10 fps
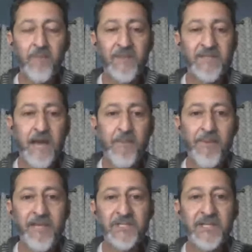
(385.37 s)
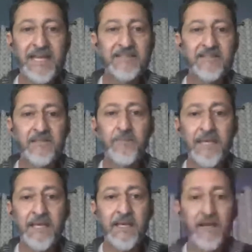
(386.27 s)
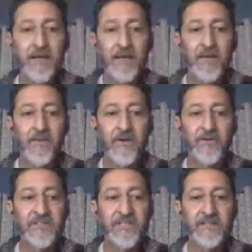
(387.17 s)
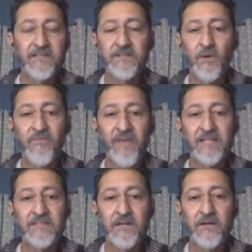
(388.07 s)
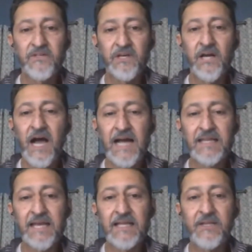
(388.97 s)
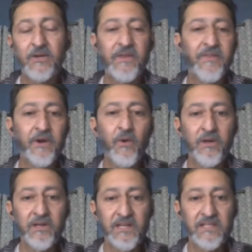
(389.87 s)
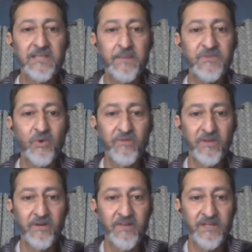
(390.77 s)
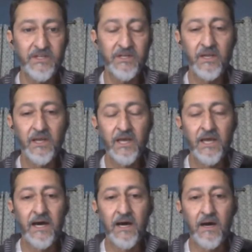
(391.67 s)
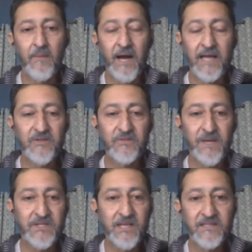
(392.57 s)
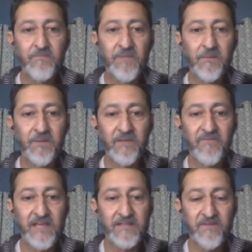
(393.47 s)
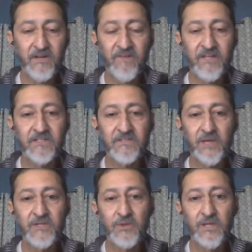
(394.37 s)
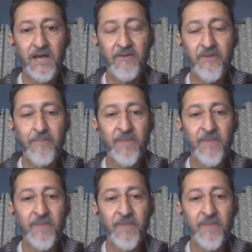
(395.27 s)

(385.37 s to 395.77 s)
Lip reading: by the time a patient gets to me, their disease is so advanced, there's a high likelihood that they're going to need some sort of intervention. I do specialize in minimally invasive interventions, so I do a lot of